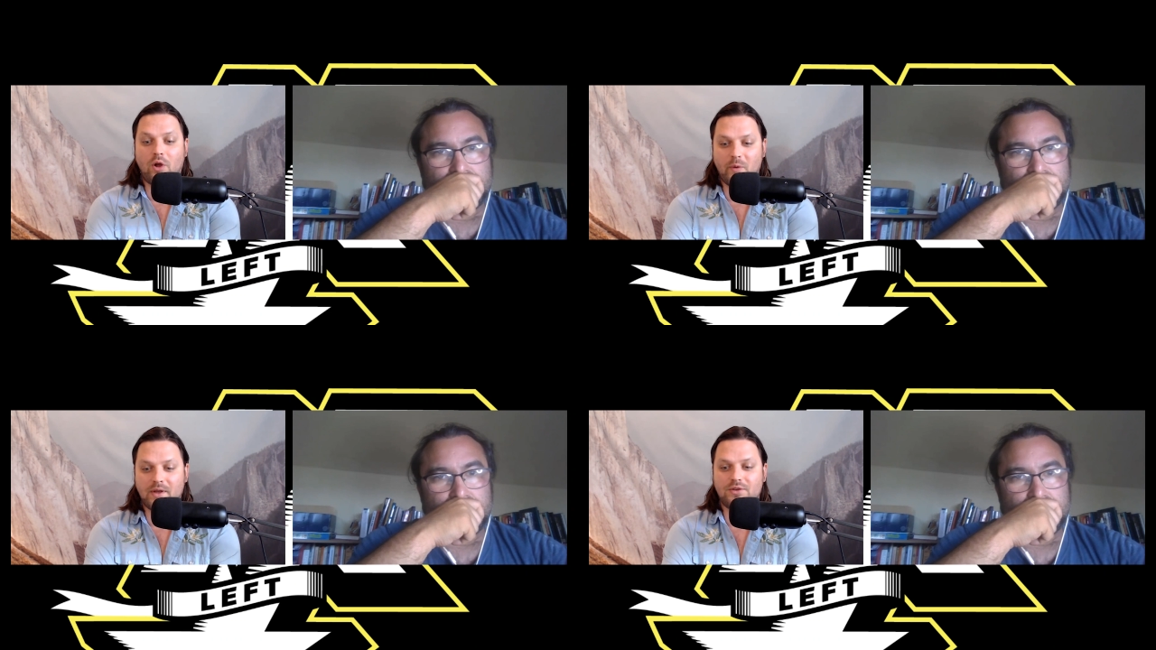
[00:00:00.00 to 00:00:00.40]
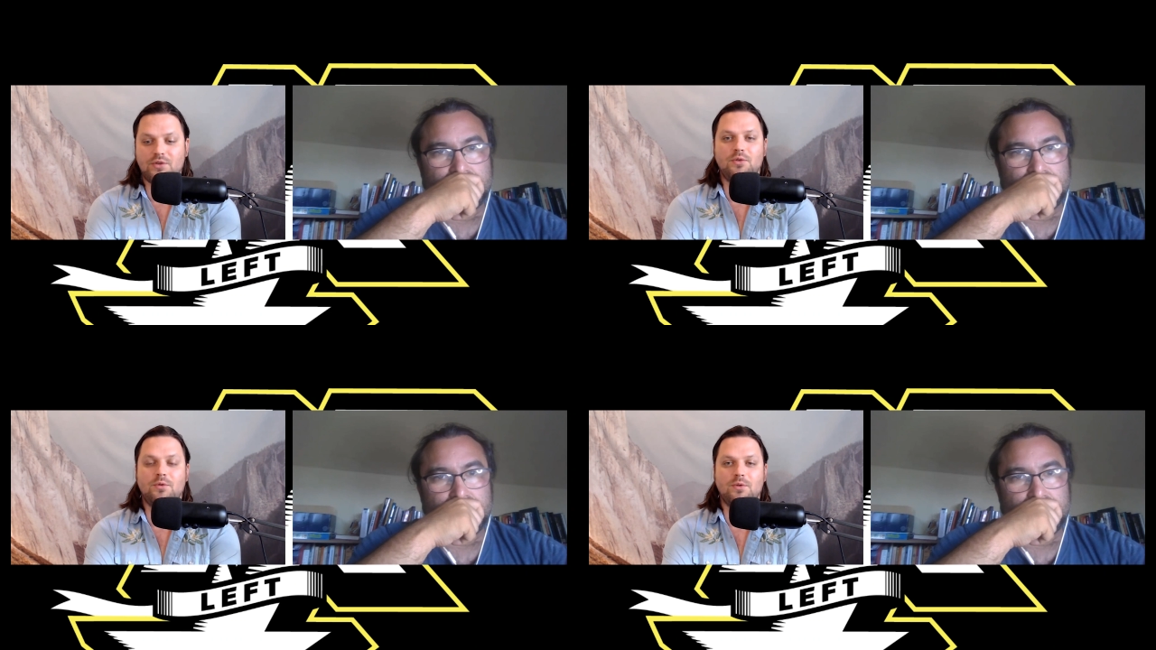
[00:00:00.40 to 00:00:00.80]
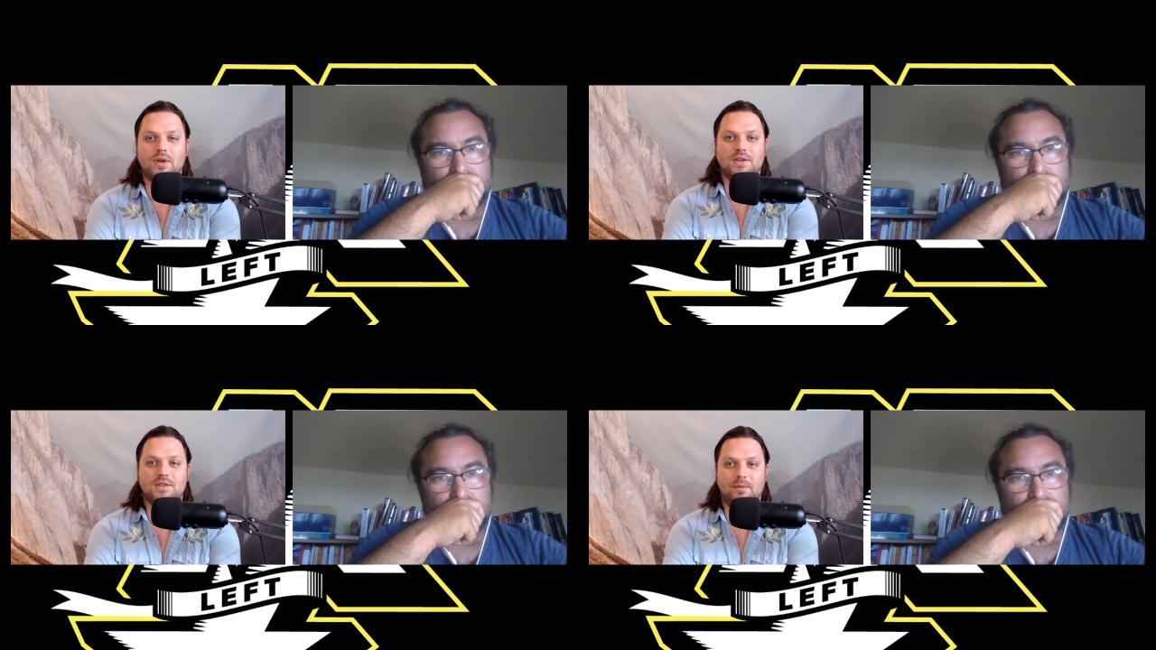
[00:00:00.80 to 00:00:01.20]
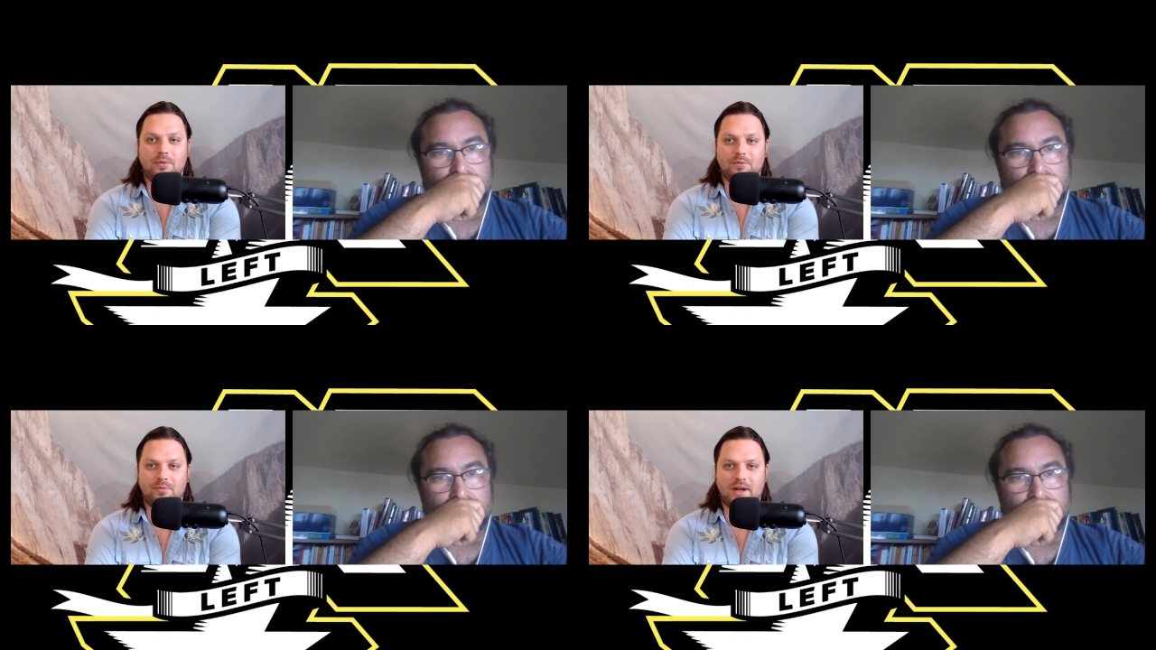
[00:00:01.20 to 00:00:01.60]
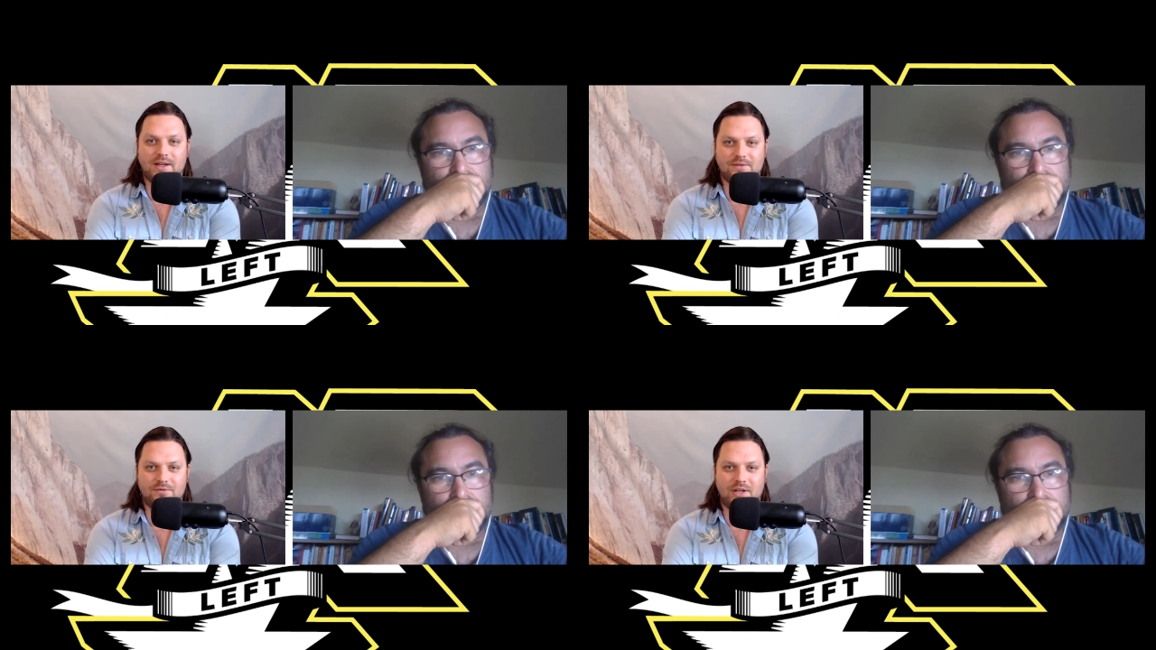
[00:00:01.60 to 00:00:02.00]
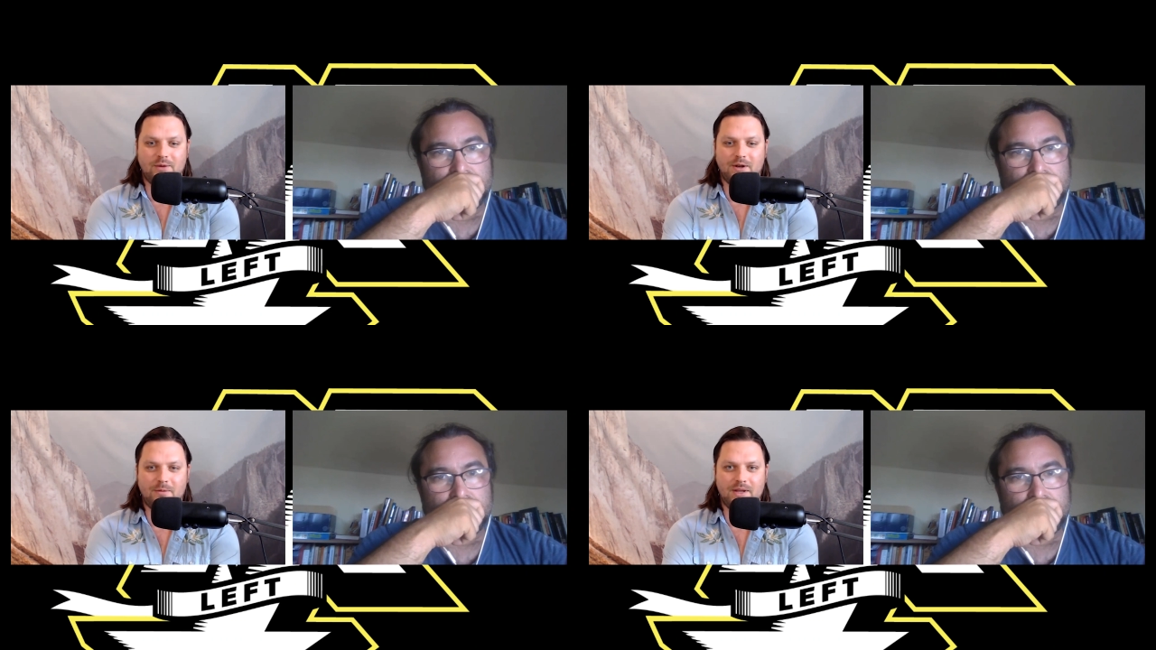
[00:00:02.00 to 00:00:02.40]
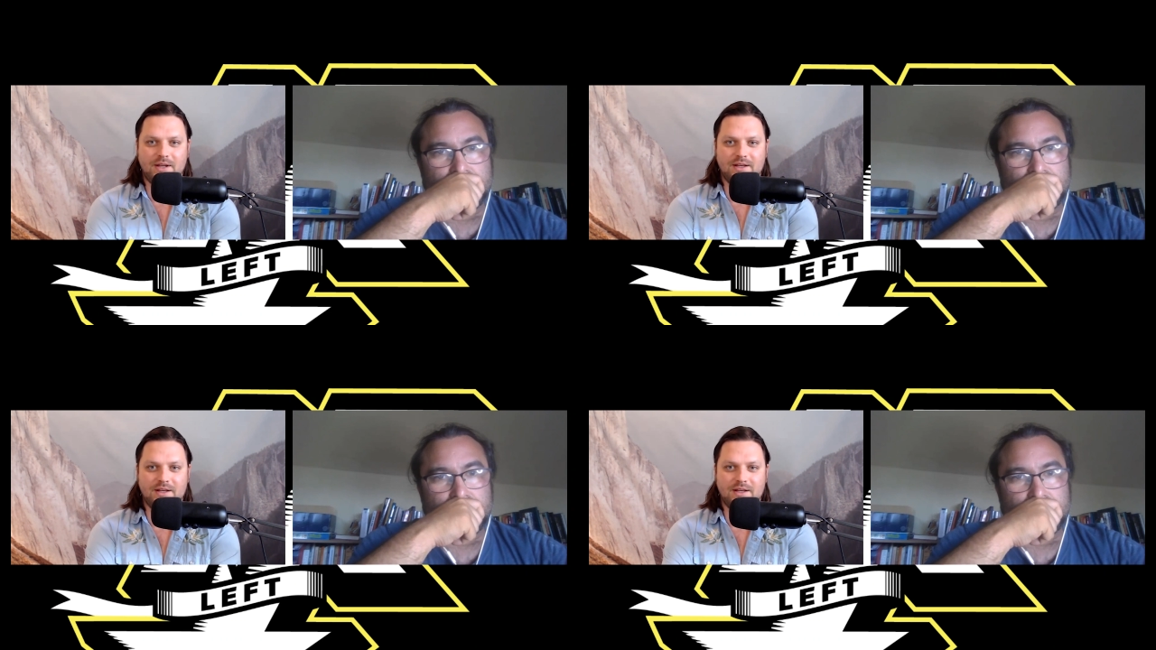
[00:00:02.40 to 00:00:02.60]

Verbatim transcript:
Speaker 1: are going to a similar place, if you get what I mean,